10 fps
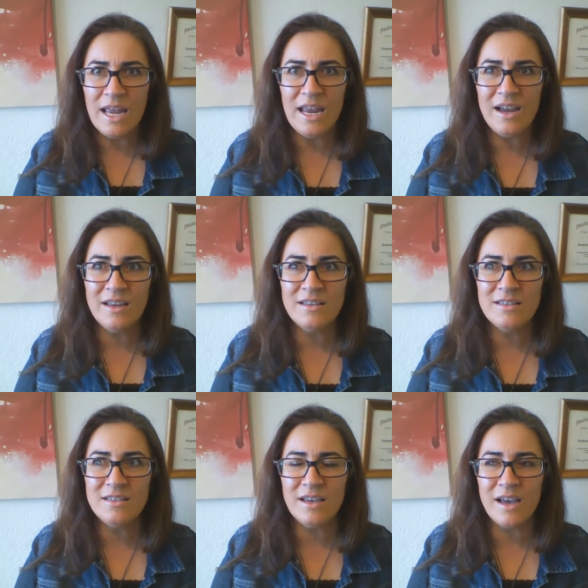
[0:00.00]

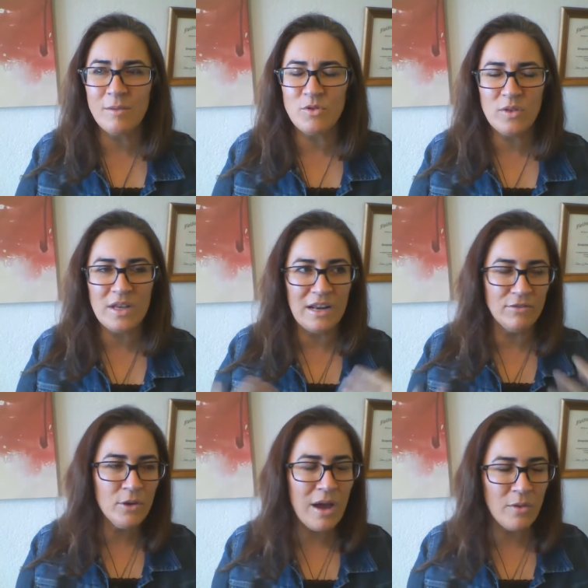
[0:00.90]
And um, so then I
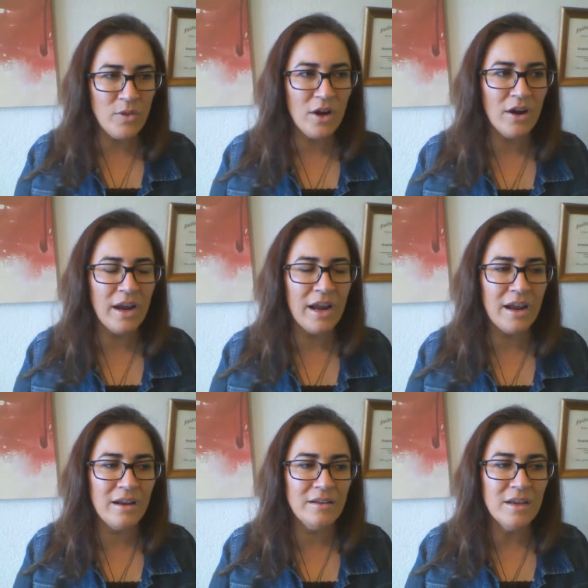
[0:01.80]
flew out there,
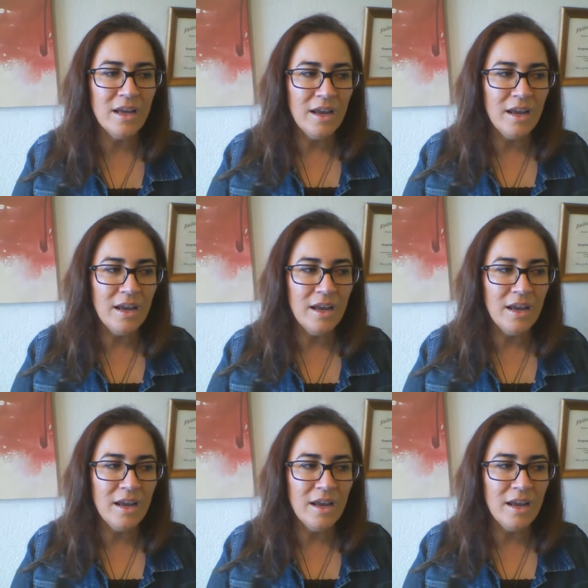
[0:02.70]
and,